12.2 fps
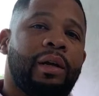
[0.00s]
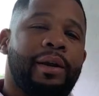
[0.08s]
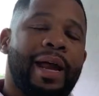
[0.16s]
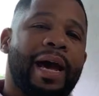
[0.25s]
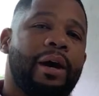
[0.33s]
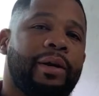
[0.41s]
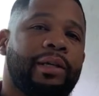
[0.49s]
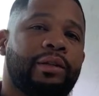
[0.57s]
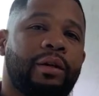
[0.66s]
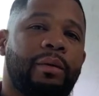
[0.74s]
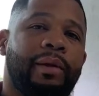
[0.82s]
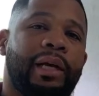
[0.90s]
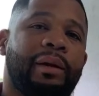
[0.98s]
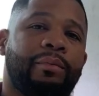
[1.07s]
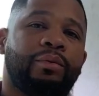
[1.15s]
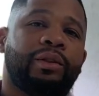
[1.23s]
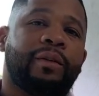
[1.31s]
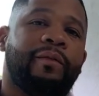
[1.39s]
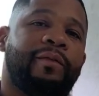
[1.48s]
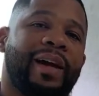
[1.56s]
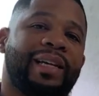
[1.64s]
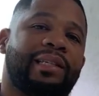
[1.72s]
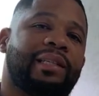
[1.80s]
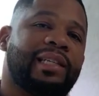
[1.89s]
now he's going to be able to
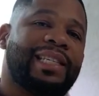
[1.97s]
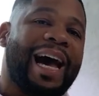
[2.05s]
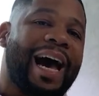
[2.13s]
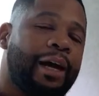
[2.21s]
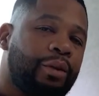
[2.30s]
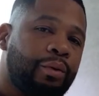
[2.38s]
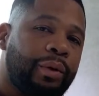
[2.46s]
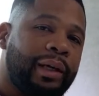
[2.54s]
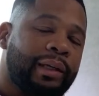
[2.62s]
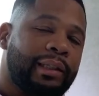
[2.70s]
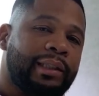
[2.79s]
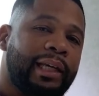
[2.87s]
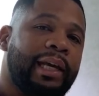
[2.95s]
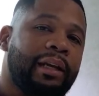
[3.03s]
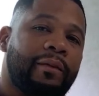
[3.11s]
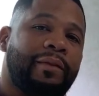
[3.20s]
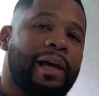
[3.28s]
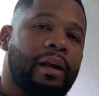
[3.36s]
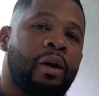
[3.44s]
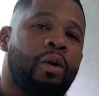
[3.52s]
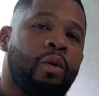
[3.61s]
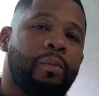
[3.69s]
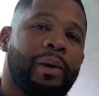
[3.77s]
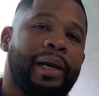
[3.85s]
vest the title and the deed of that
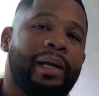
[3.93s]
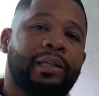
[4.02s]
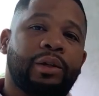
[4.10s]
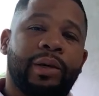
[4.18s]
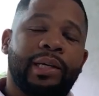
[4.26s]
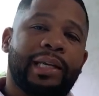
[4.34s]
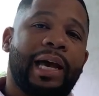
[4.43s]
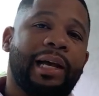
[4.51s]
home into his